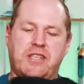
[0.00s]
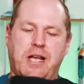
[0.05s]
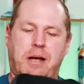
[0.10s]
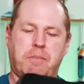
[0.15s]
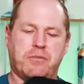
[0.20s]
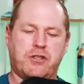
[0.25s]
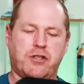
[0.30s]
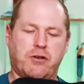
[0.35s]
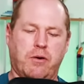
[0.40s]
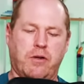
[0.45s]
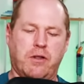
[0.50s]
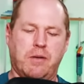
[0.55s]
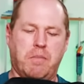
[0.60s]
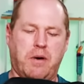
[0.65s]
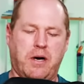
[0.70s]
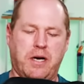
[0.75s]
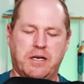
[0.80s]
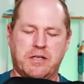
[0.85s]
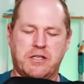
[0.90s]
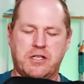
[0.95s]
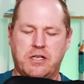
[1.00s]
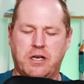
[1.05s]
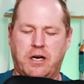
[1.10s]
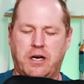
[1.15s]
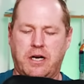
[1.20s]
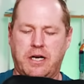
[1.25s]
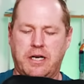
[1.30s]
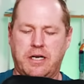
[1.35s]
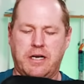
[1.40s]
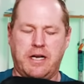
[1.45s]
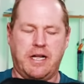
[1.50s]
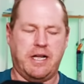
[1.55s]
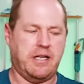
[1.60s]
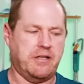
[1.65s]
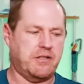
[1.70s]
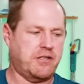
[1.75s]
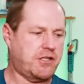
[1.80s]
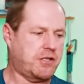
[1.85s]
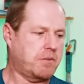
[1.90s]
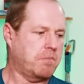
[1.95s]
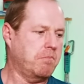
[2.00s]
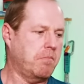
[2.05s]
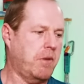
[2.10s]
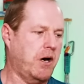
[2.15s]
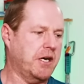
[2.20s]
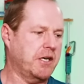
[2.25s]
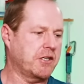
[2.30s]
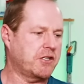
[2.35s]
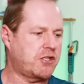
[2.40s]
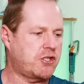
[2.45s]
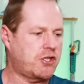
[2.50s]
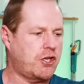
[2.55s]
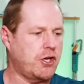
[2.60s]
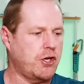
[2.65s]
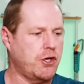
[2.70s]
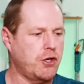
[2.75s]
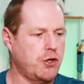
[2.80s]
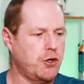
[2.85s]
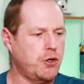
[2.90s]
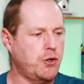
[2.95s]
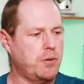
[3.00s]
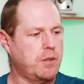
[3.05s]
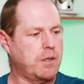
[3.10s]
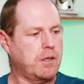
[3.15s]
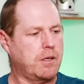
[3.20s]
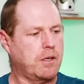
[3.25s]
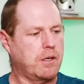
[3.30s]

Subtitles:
temperature on the -9 is -2,